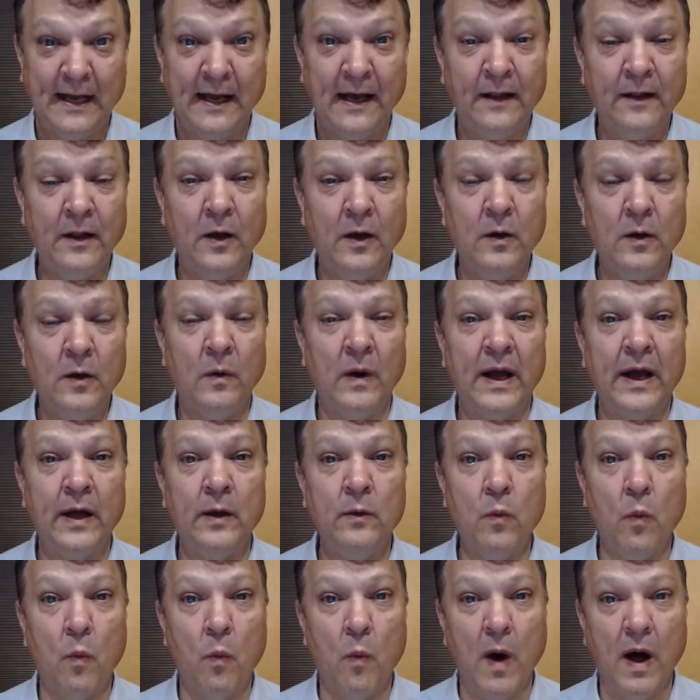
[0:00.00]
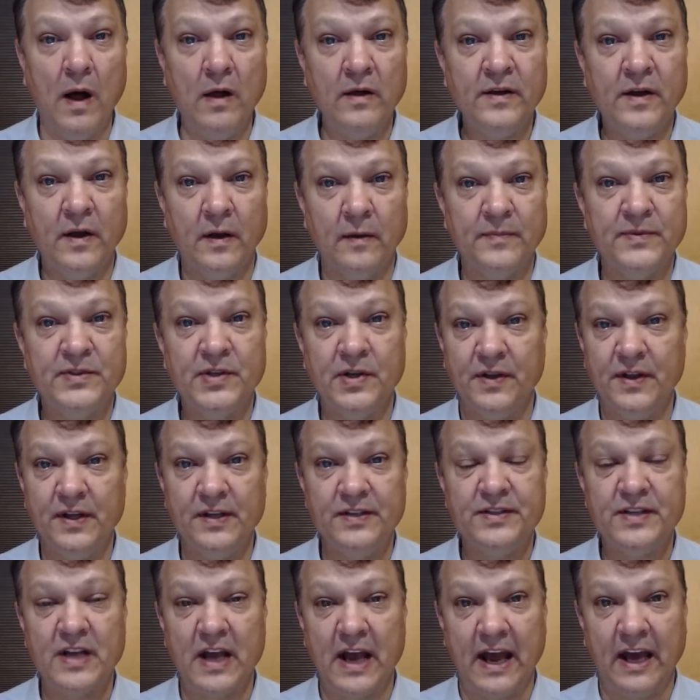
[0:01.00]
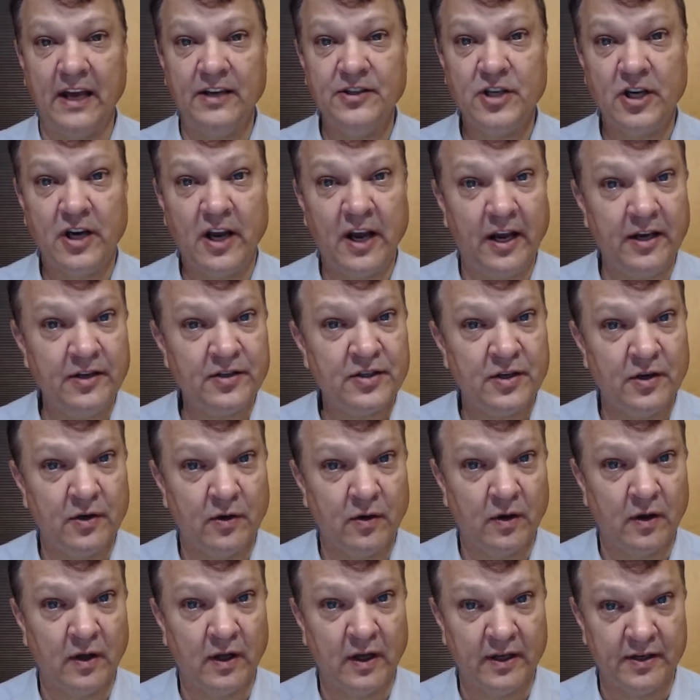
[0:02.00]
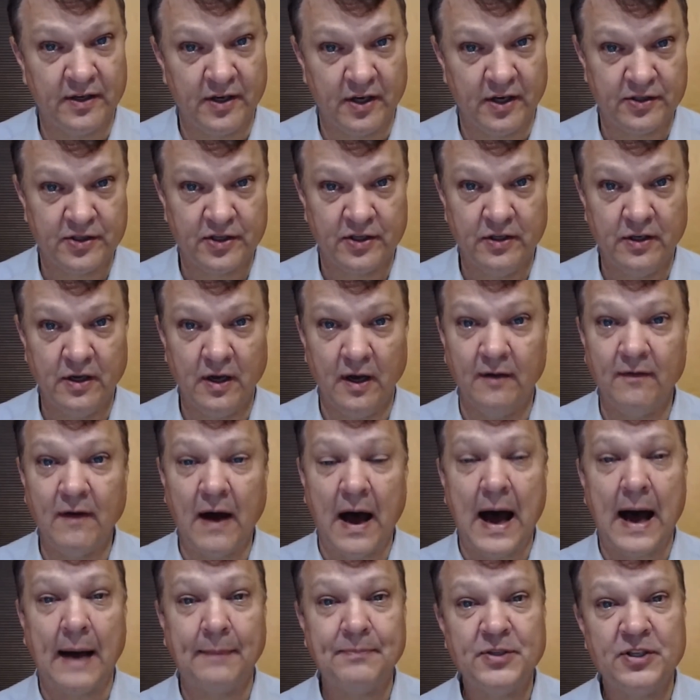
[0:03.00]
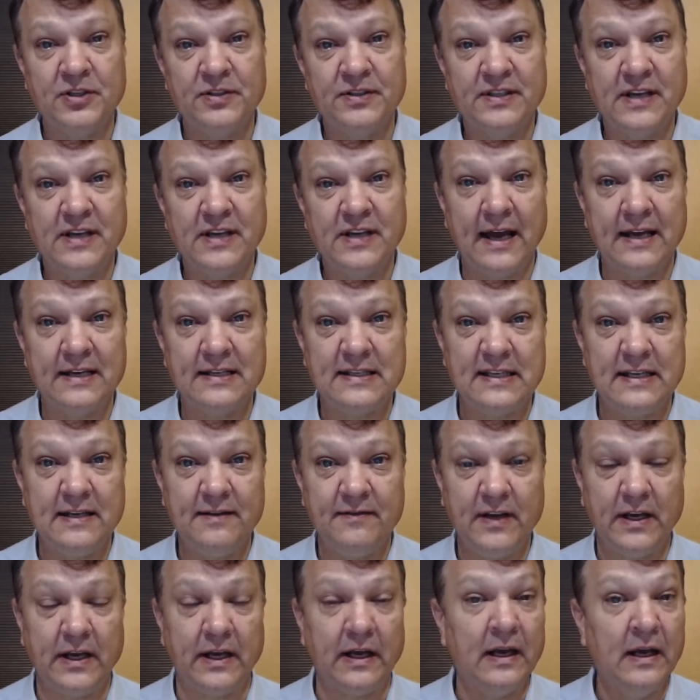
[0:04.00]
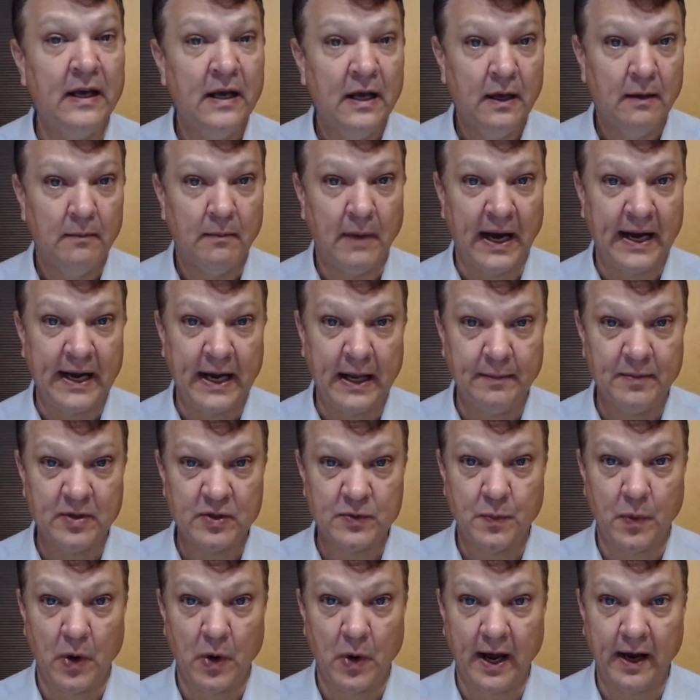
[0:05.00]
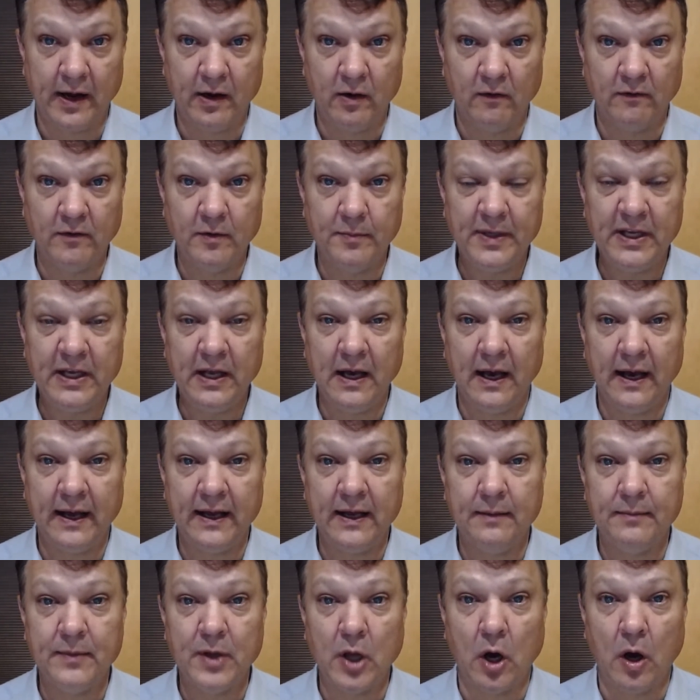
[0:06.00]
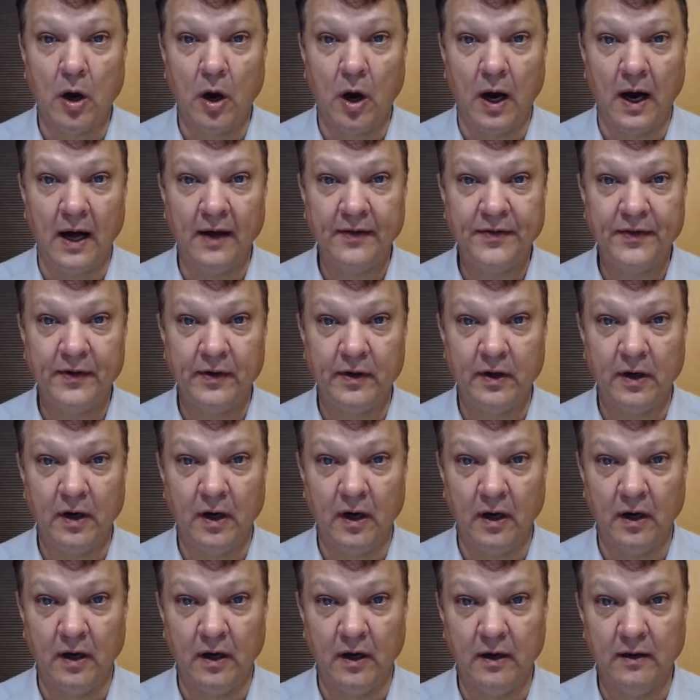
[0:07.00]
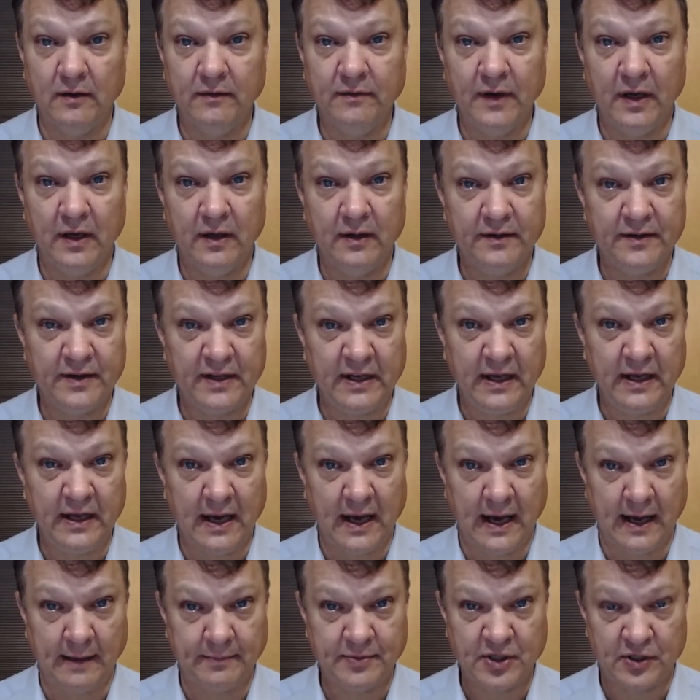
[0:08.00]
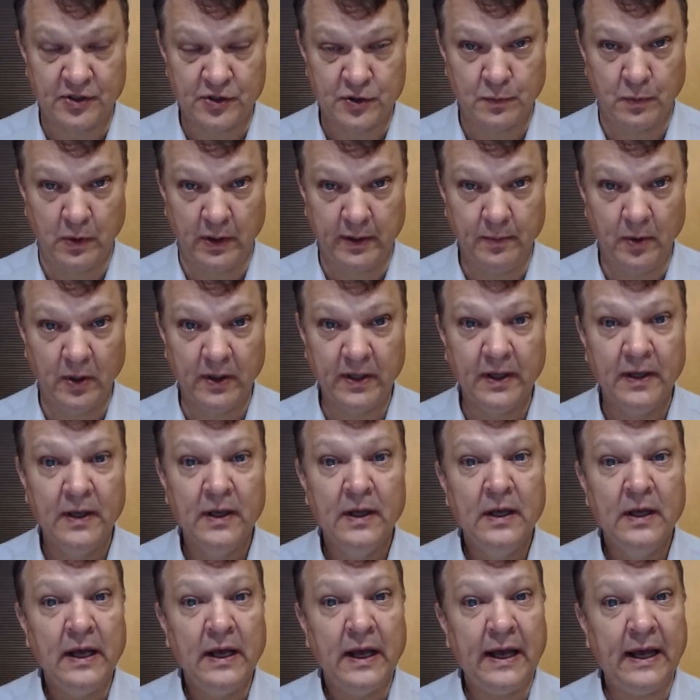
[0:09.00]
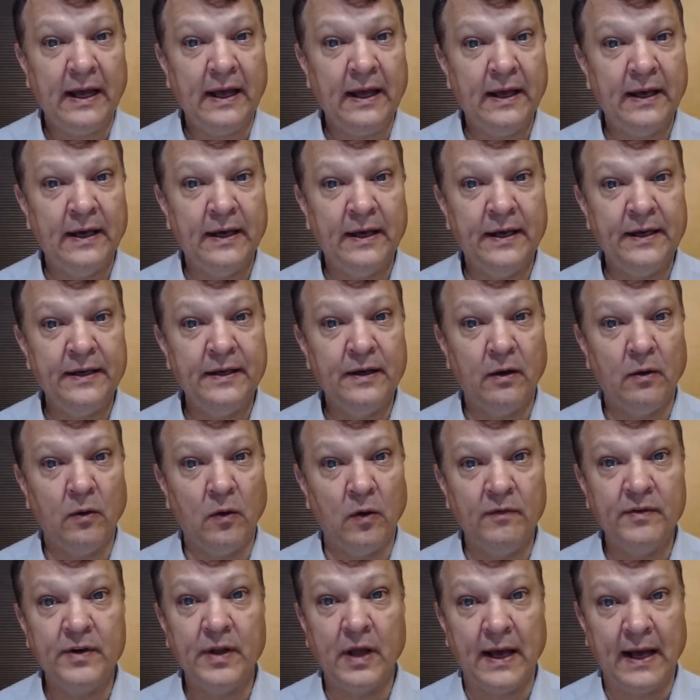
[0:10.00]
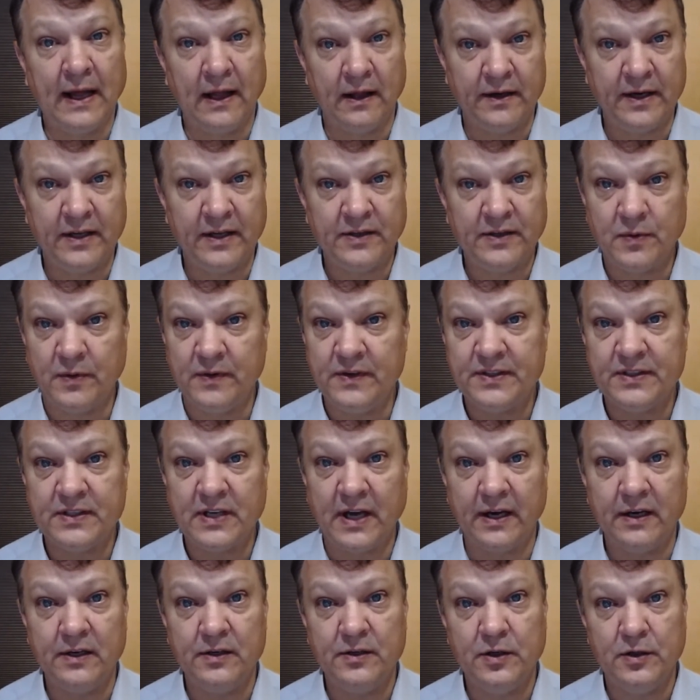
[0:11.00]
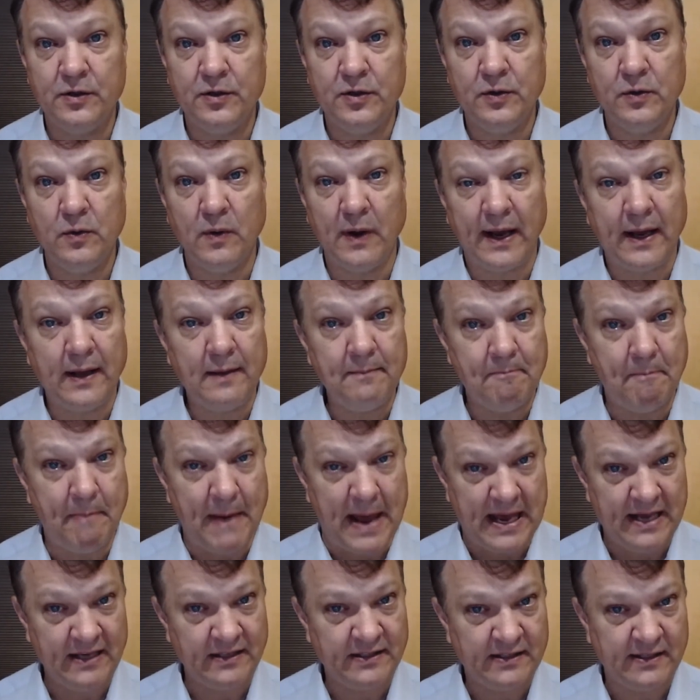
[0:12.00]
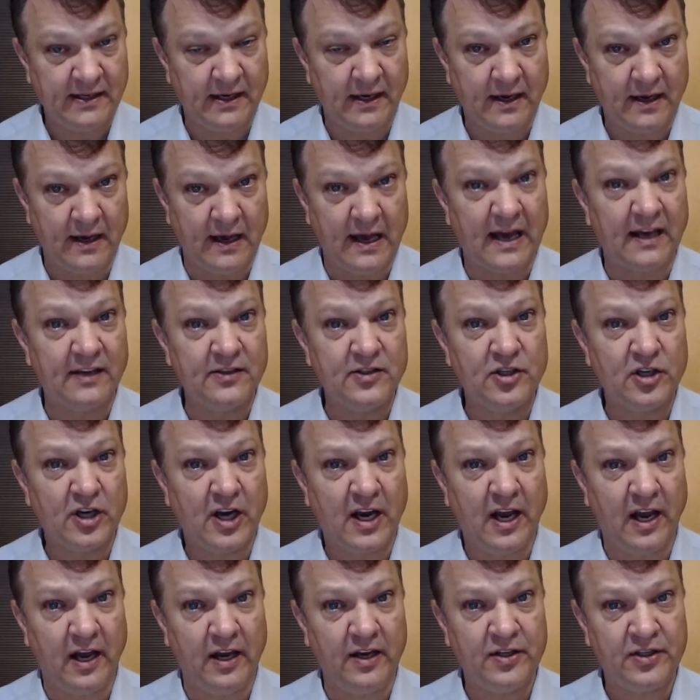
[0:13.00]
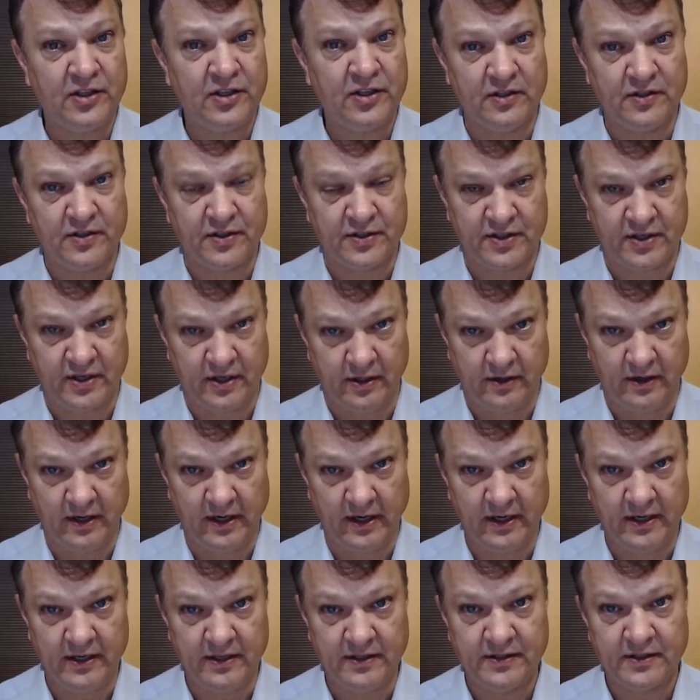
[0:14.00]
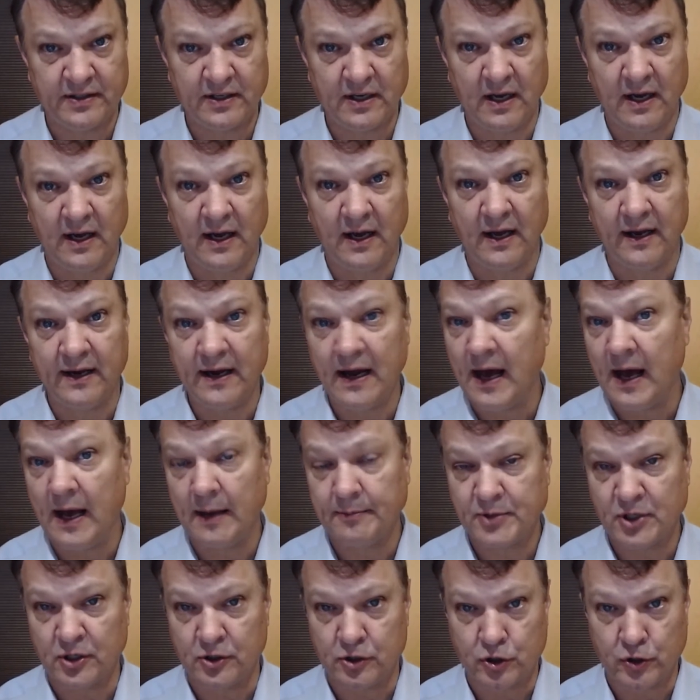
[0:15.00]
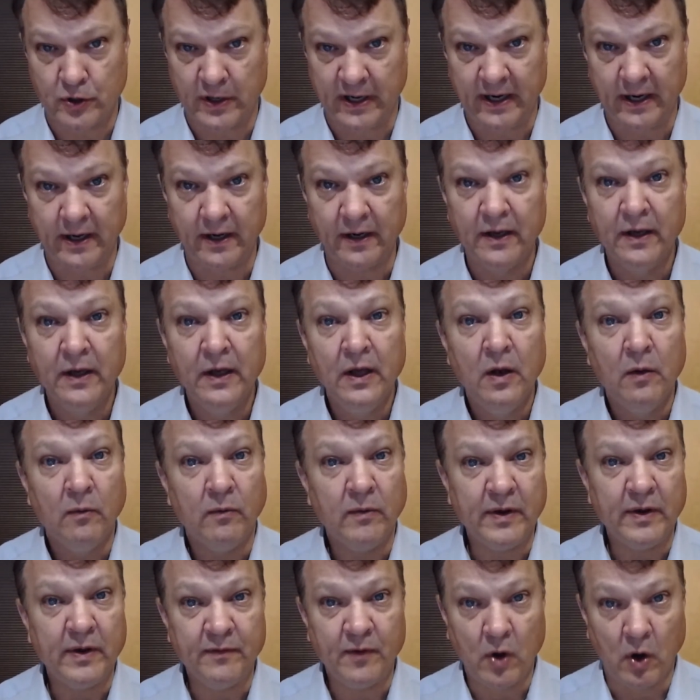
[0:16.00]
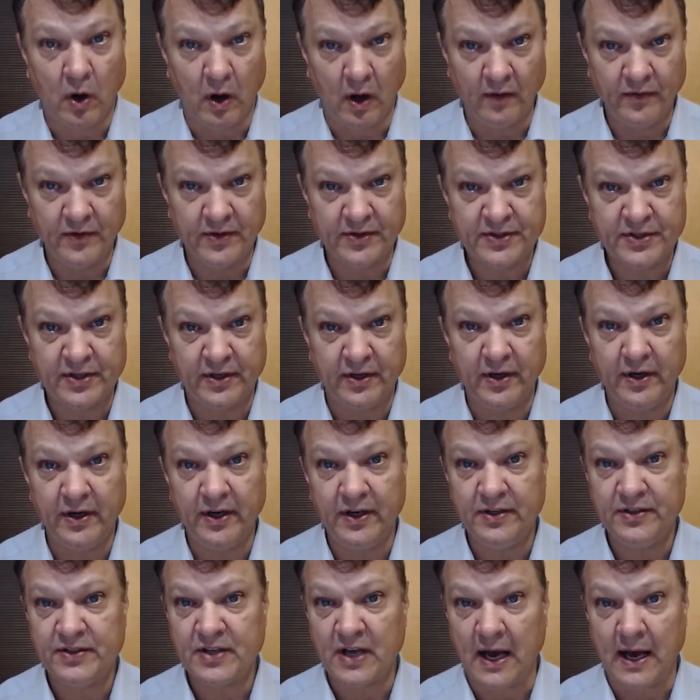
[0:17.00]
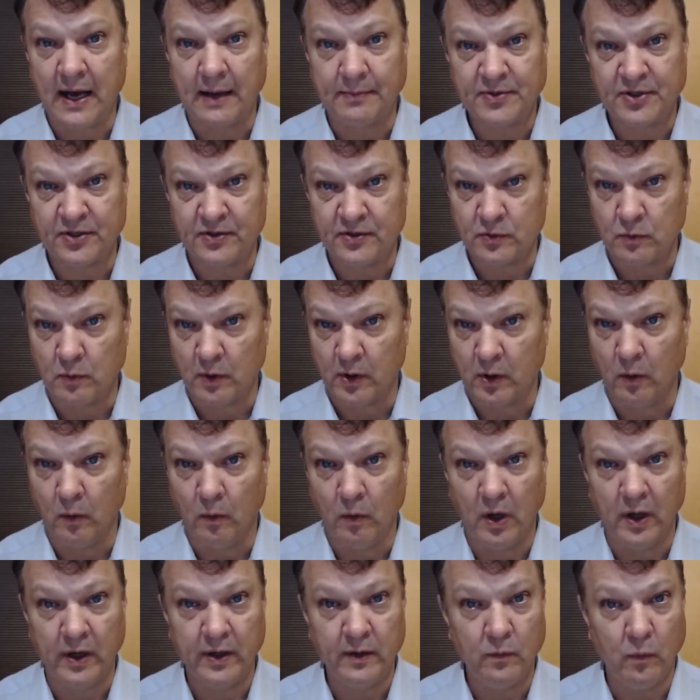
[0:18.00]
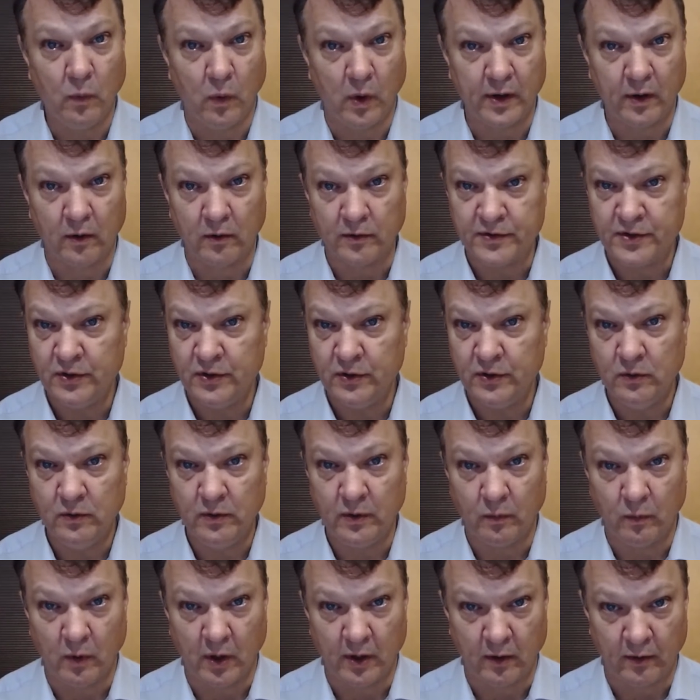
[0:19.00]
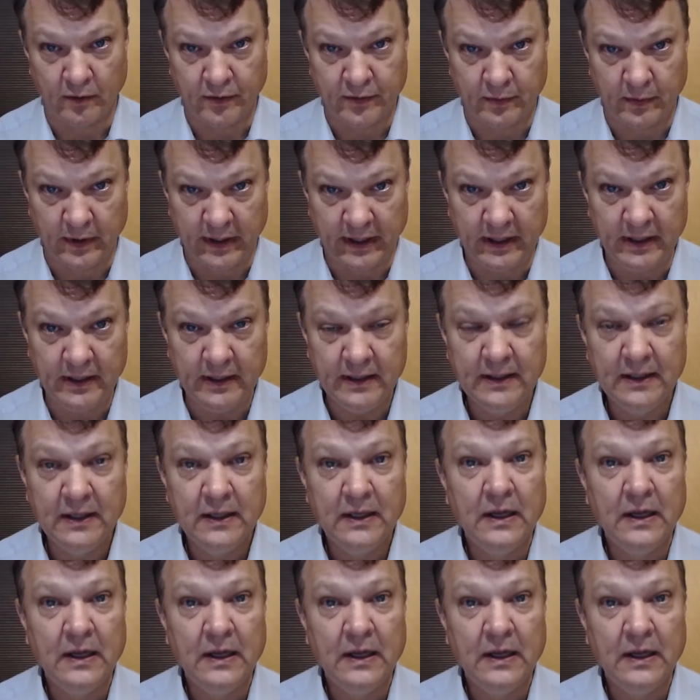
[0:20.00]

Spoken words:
Hello and welcome to this educational edition of Options Guide TV. My name is Brian Overby. I am the author of the Options Playbook. And over the holidays, we decided to do a basic education series on option trading. We've called the series Options 101, 102, and 103.